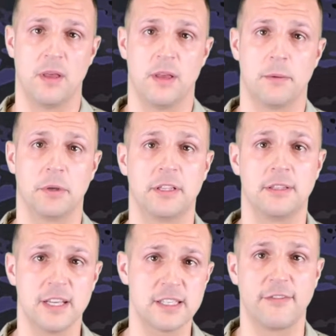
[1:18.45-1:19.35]
but the
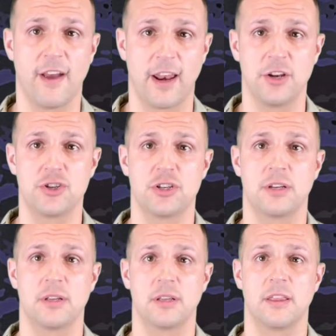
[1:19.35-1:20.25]
disadvantage,
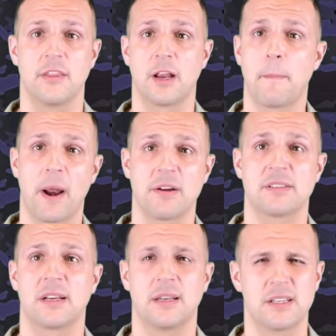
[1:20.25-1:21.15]
the
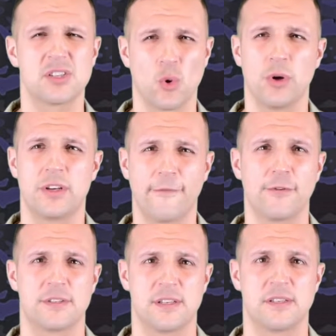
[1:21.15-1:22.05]
comparison can distort
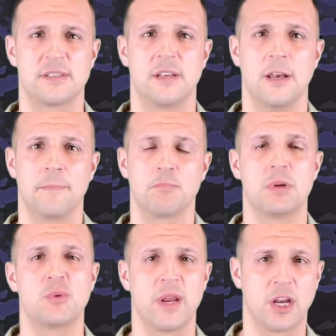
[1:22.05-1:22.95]
differences
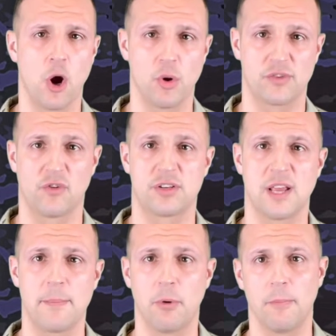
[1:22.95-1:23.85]
between COAs. For
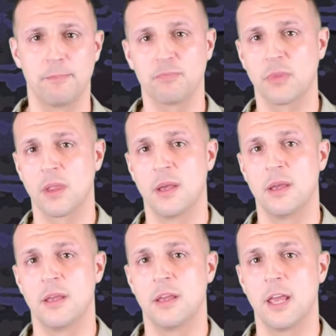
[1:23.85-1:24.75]
example,
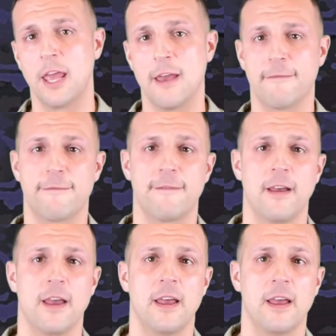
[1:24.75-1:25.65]
if
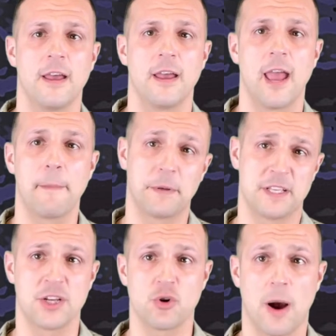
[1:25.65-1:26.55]
a
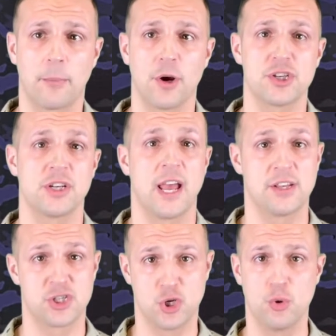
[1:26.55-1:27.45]
potential operation
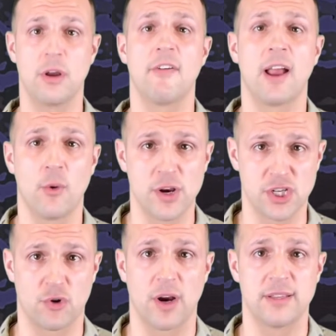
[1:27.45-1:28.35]
has 2
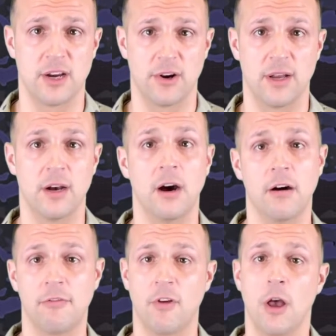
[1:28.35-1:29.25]
evaluation criteria
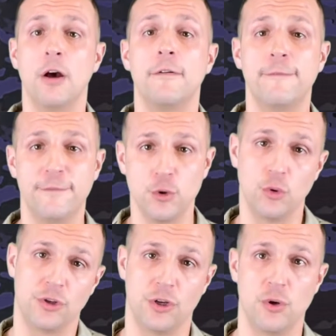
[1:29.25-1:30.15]
of fuel
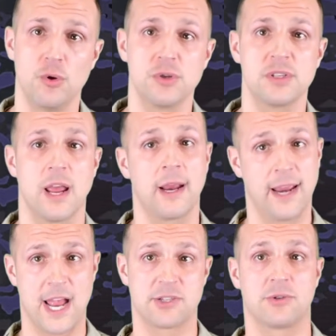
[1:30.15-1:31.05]
used and
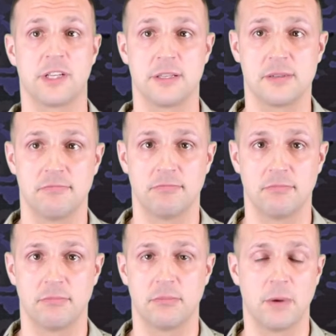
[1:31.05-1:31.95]
casualties,
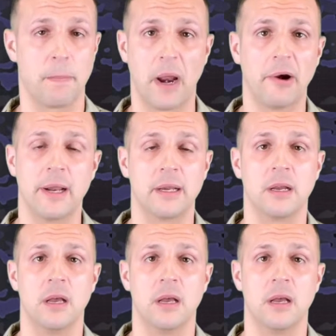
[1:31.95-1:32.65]
comparing